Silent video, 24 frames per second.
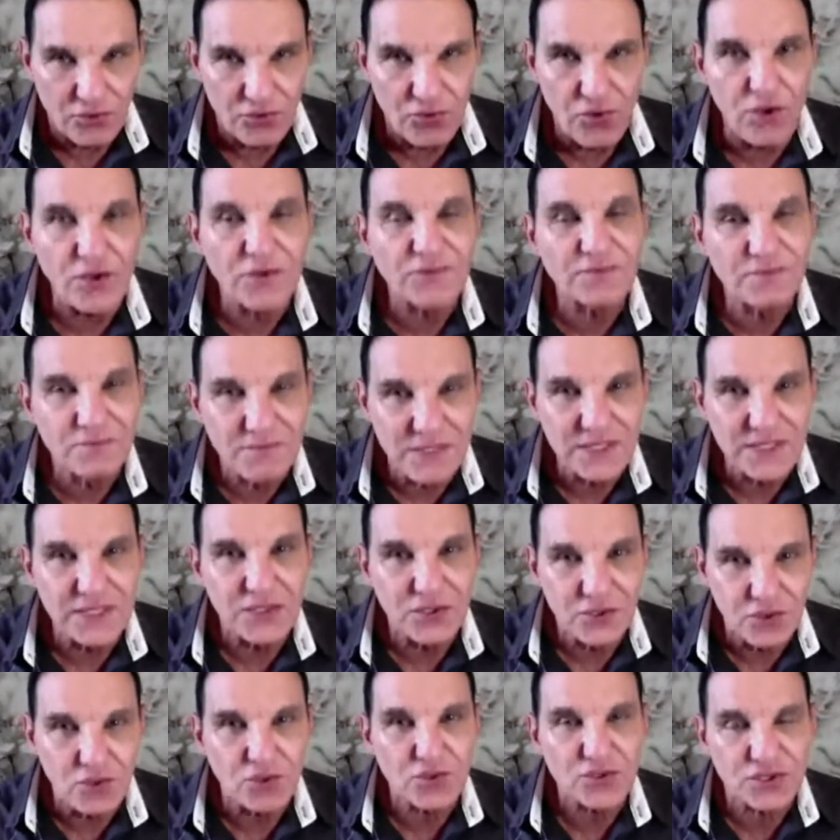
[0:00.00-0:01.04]
grant
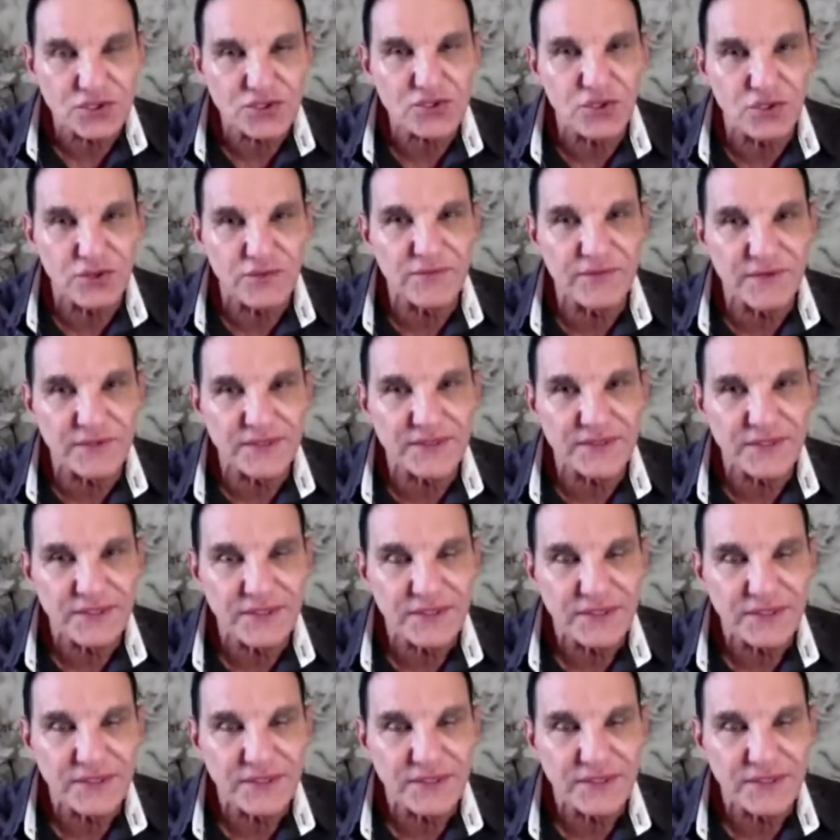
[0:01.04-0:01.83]
me, your servant,